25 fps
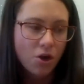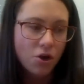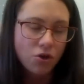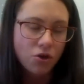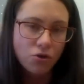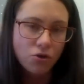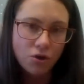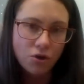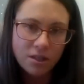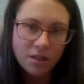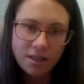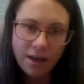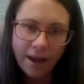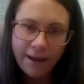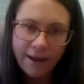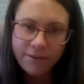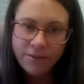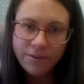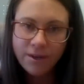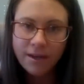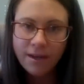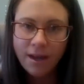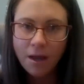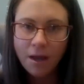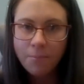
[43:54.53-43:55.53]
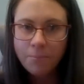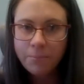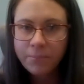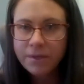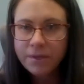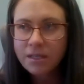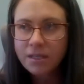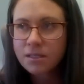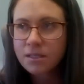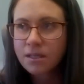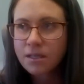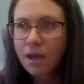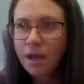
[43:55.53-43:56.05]
You take the
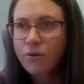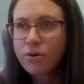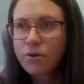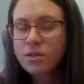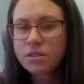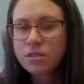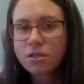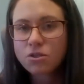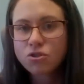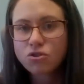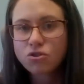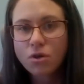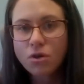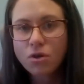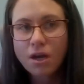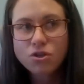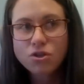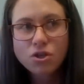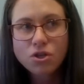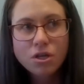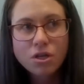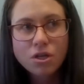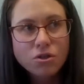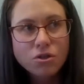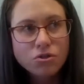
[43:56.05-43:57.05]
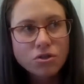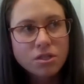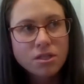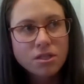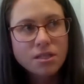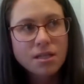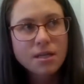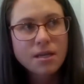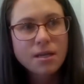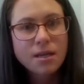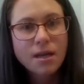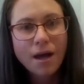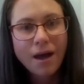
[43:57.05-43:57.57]
company's current situation and you
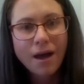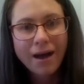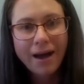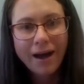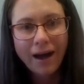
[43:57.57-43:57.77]
see